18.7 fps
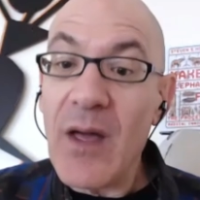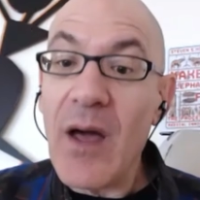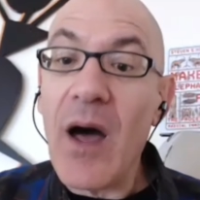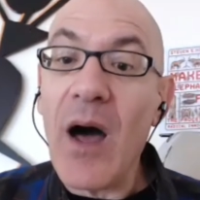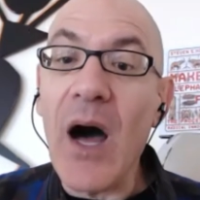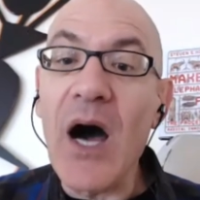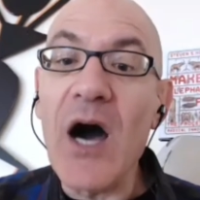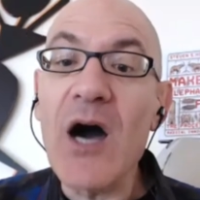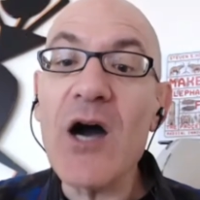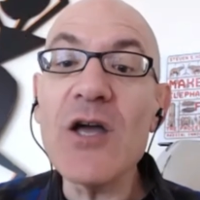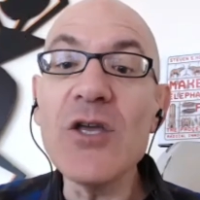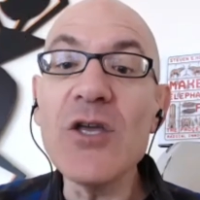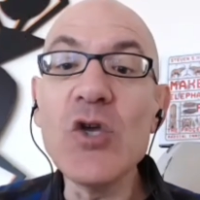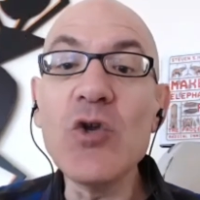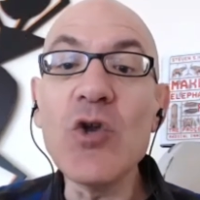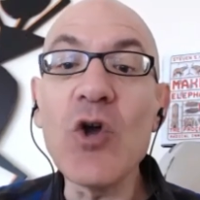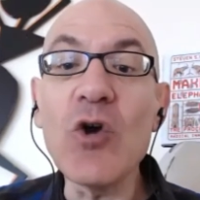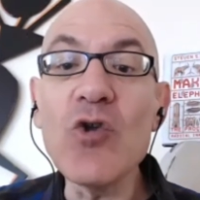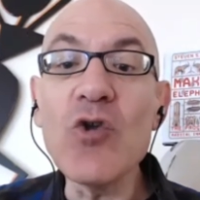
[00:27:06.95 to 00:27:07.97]
Uh, you
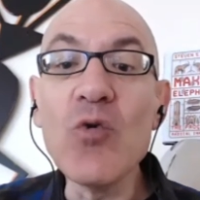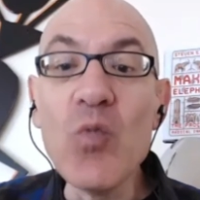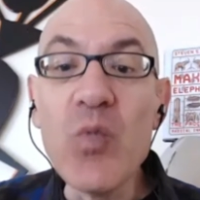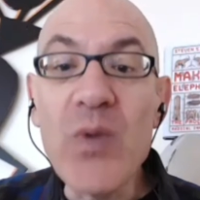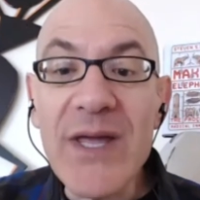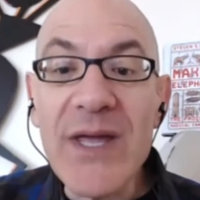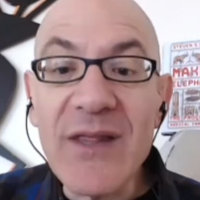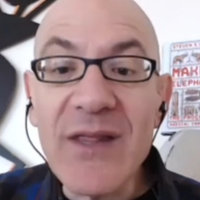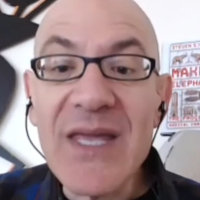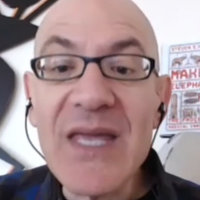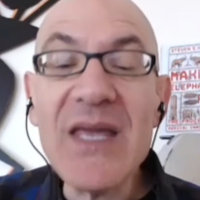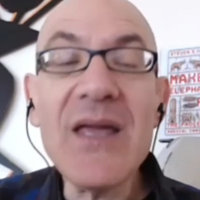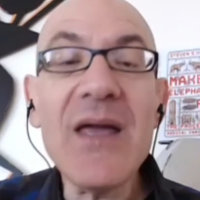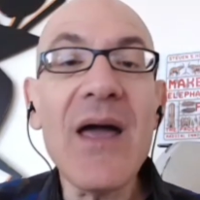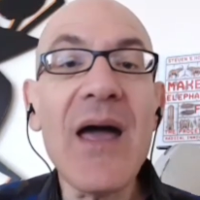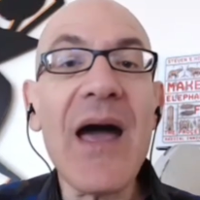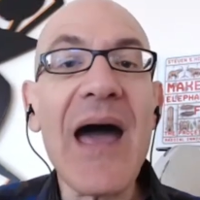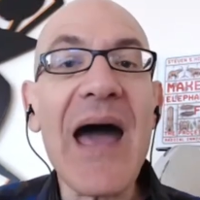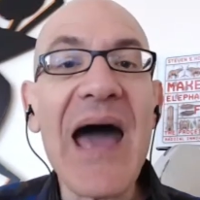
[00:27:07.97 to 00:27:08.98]
know, you really
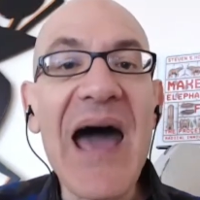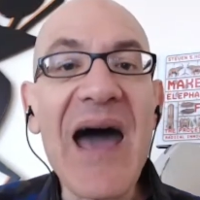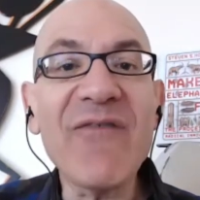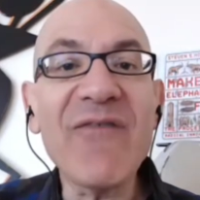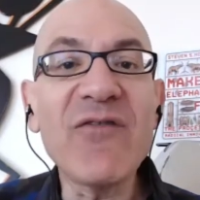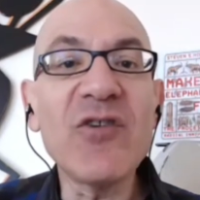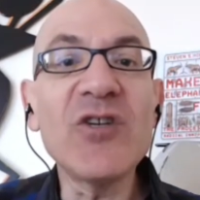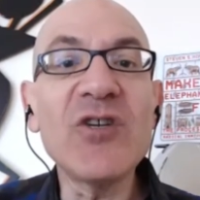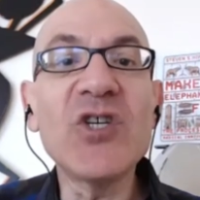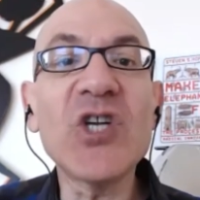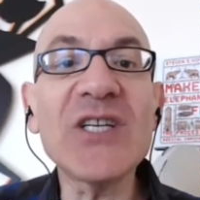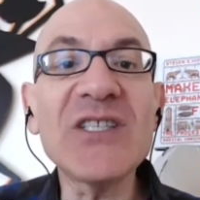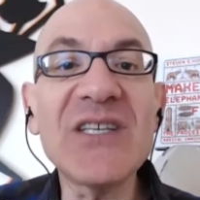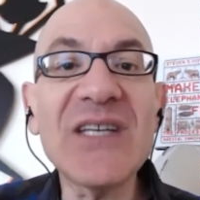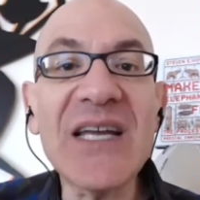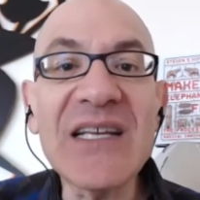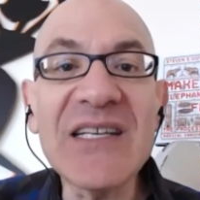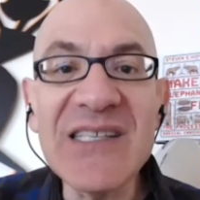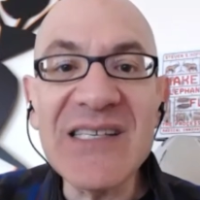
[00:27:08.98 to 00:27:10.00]
have to just
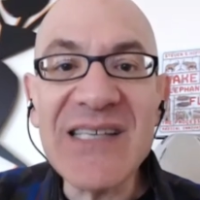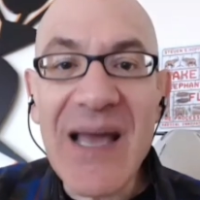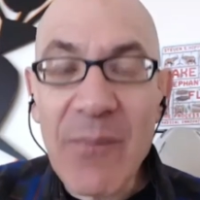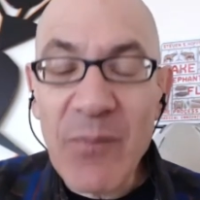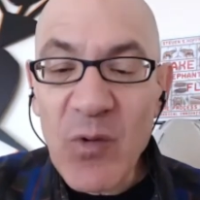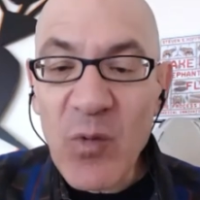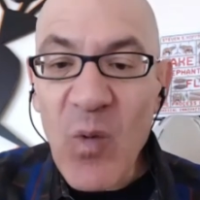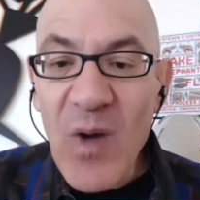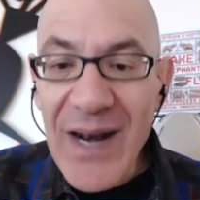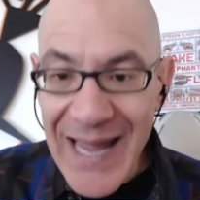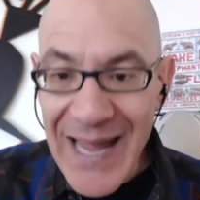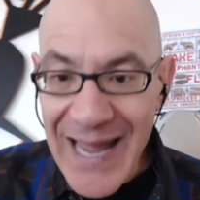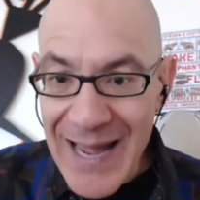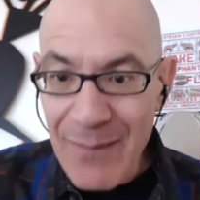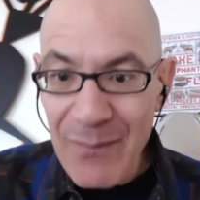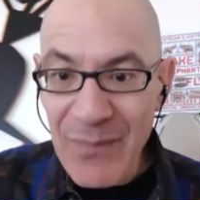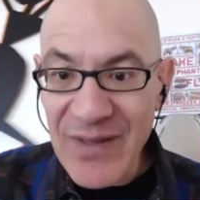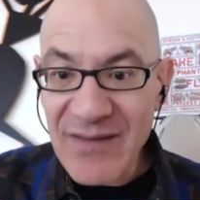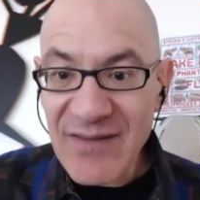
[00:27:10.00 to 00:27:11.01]
accept what
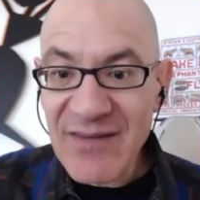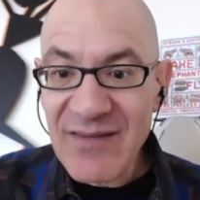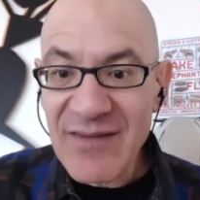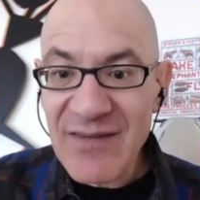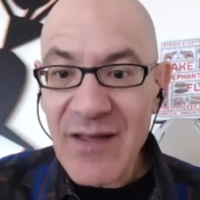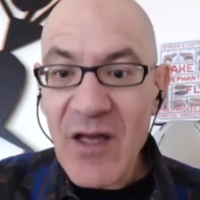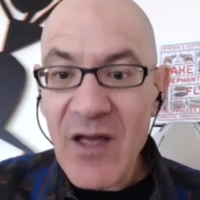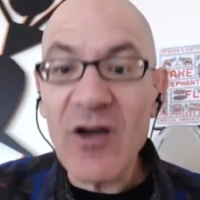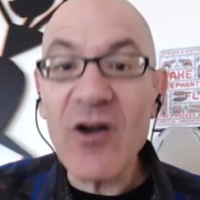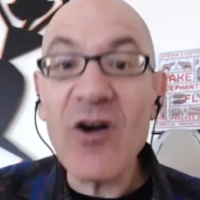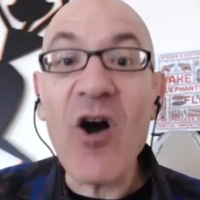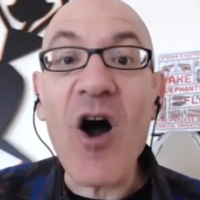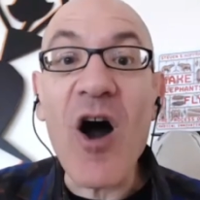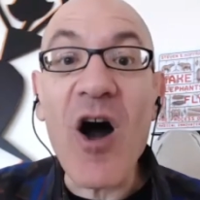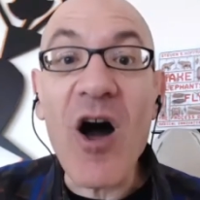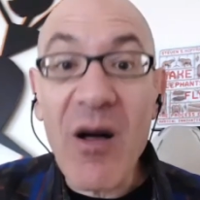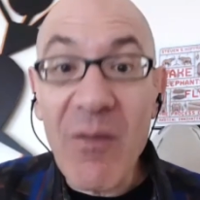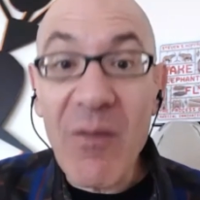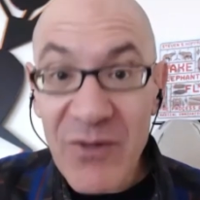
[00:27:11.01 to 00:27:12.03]
happens
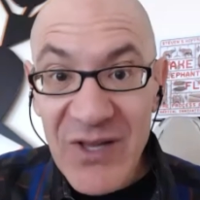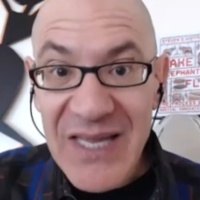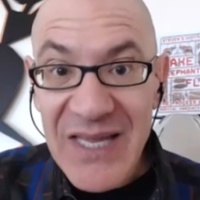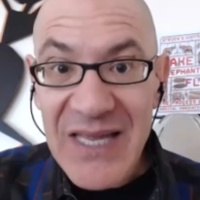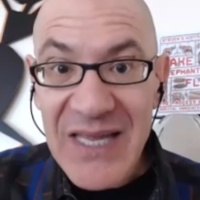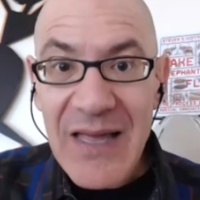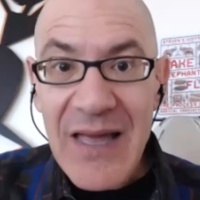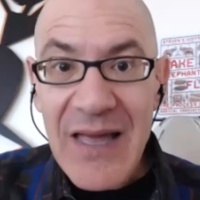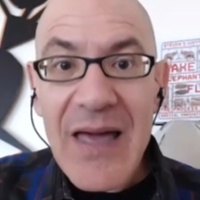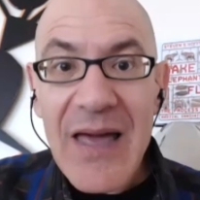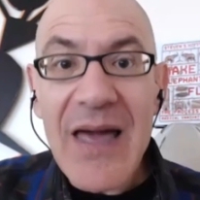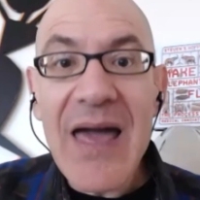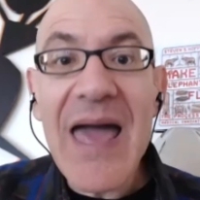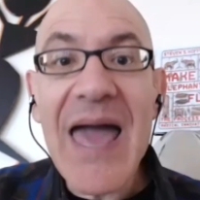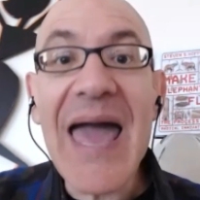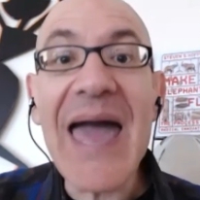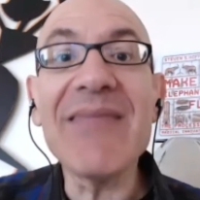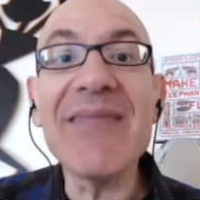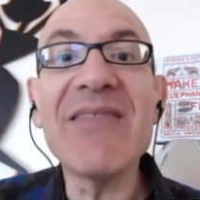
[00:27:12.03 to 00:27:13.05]
calmly
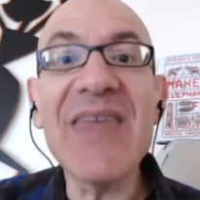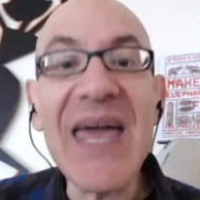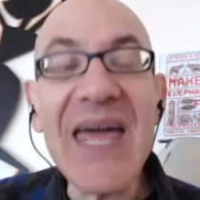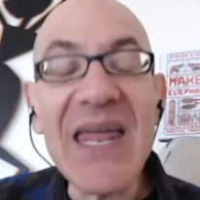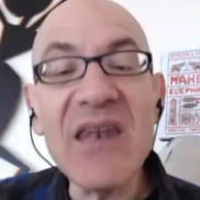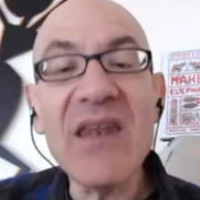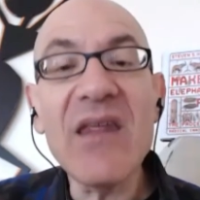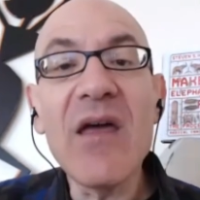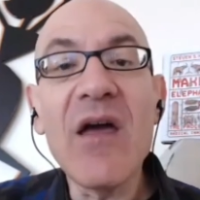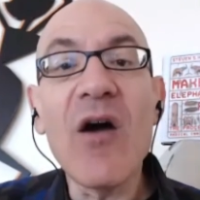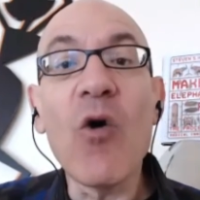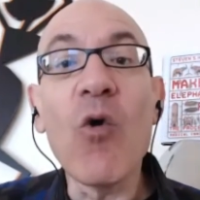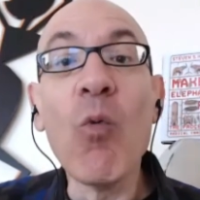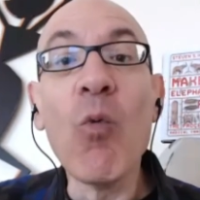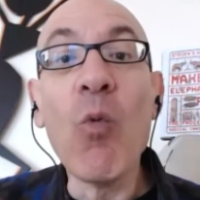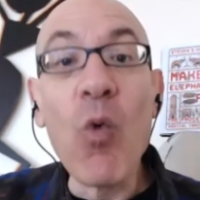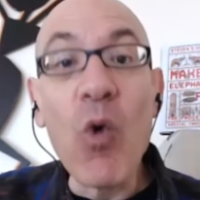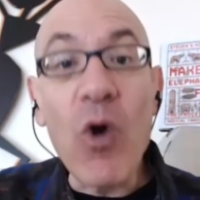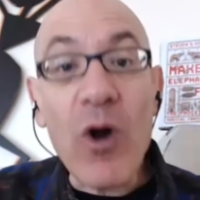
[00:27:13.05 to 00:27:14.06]
and then
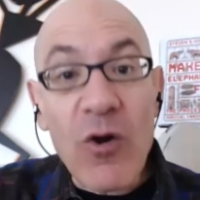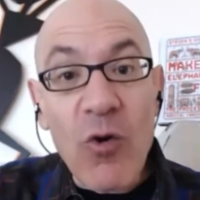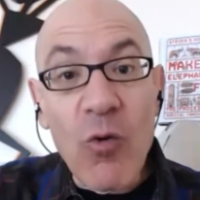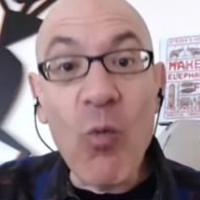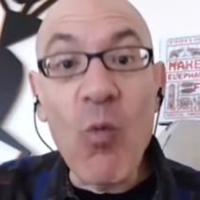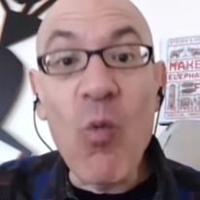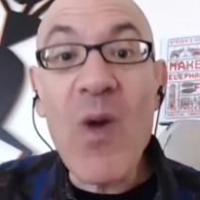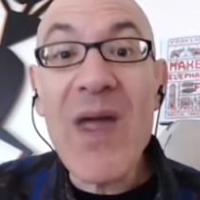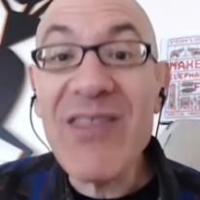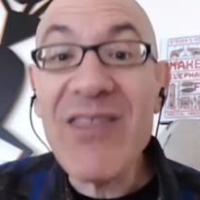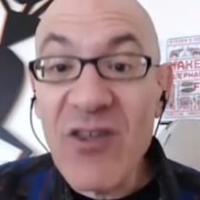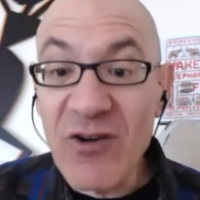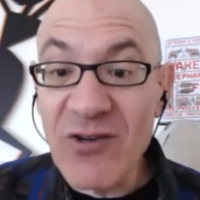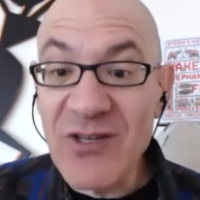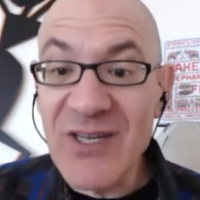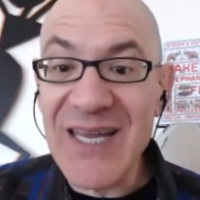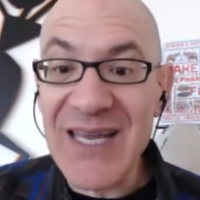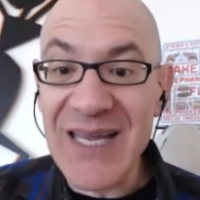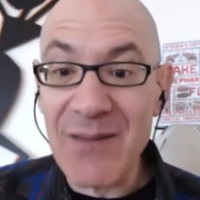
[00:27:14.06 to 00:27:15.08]
work with your
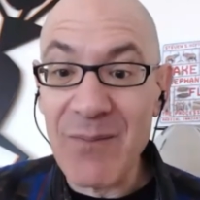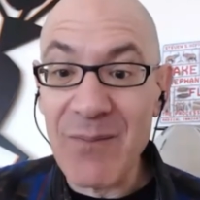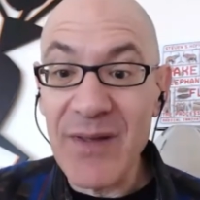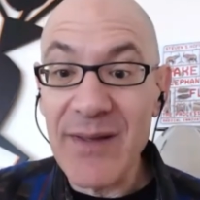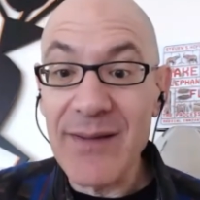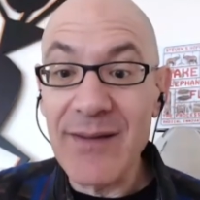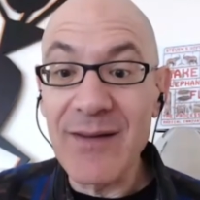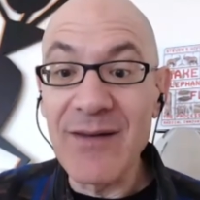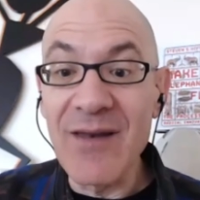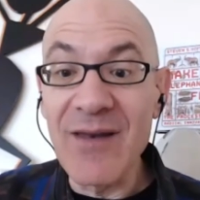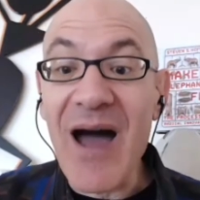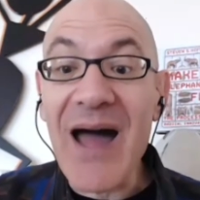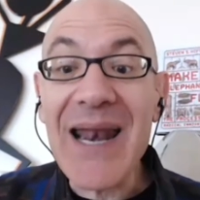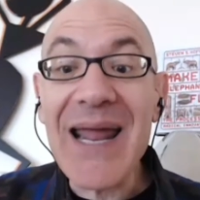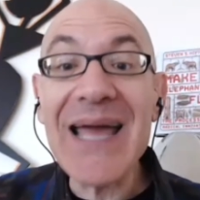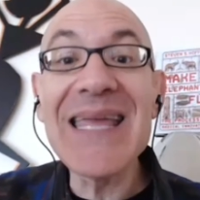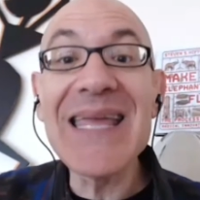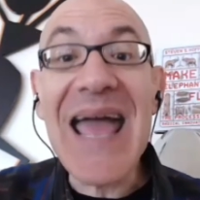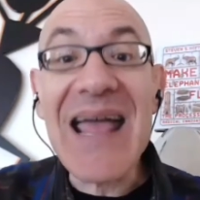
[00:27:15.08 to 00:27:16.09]
team, not
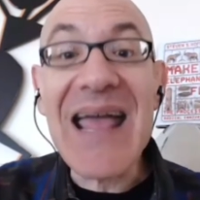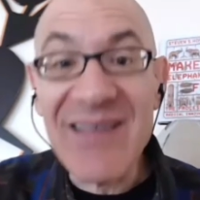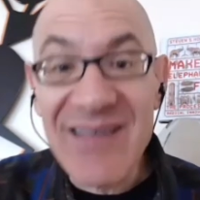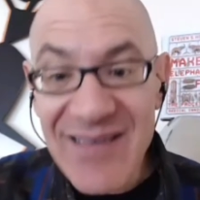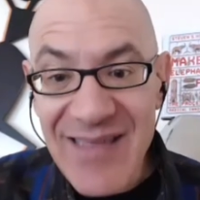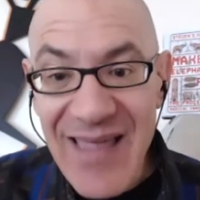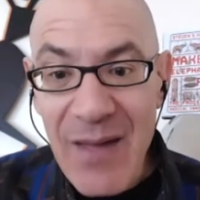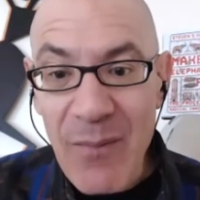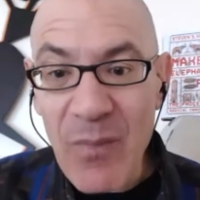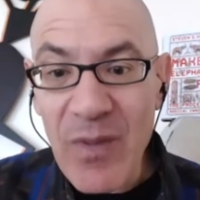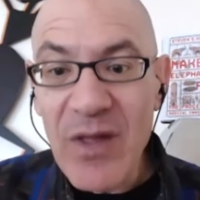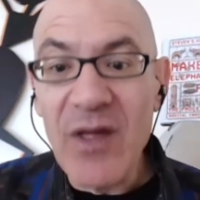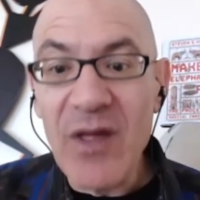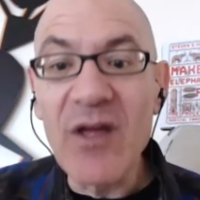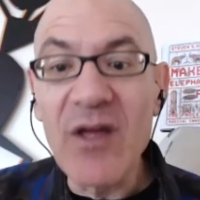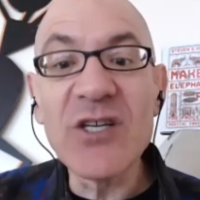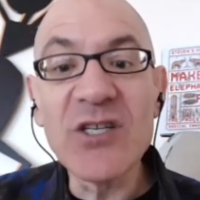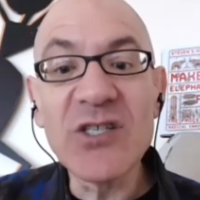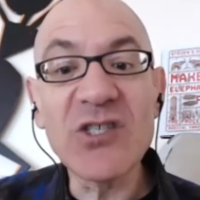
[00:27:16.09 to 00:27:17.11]
against them,
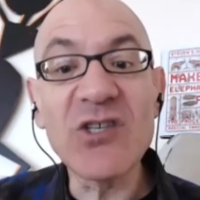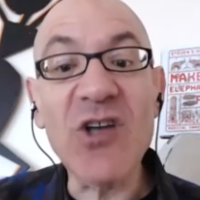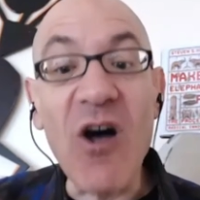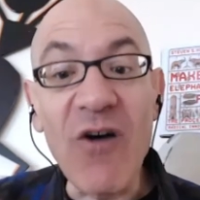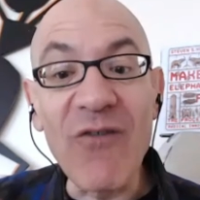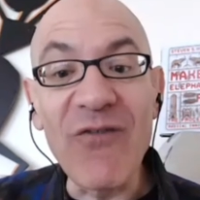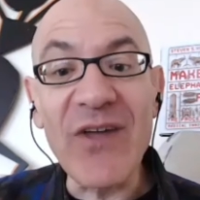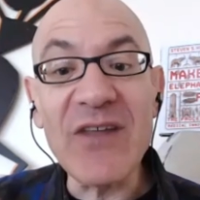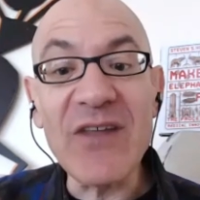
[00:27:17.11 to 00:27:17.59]
to solve it.